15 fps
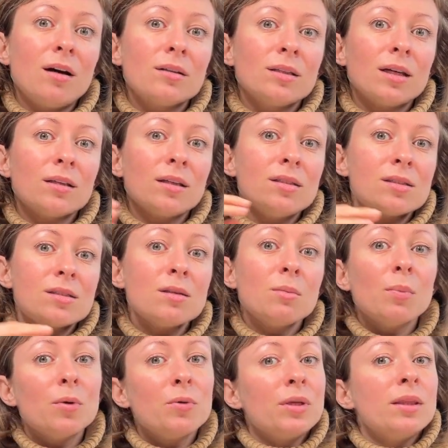that it's
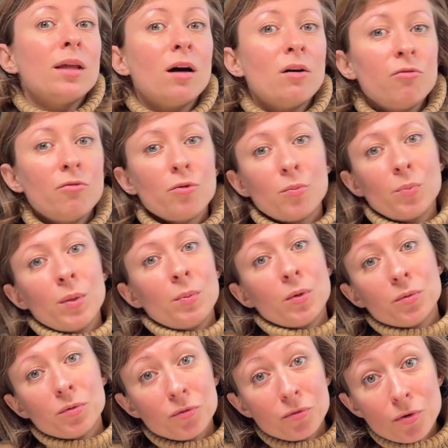simple enough for people
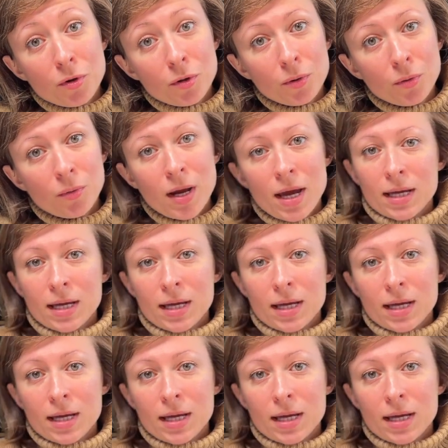to follow?